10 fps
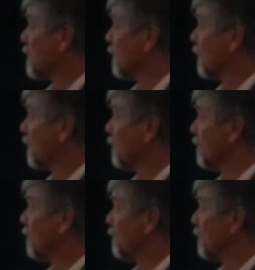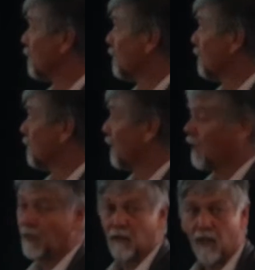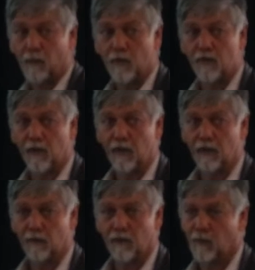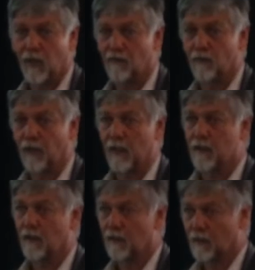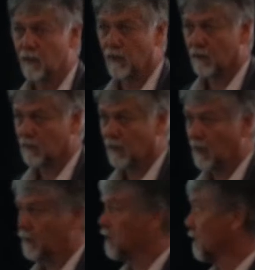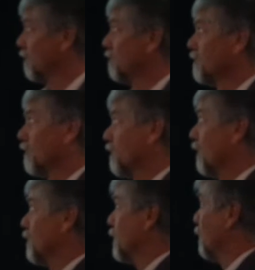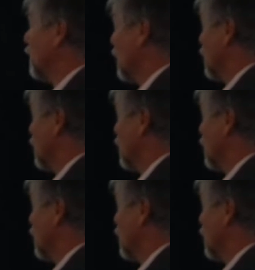So again, upward trend. We haven't plateaued, and we're not likely to, not for a long time.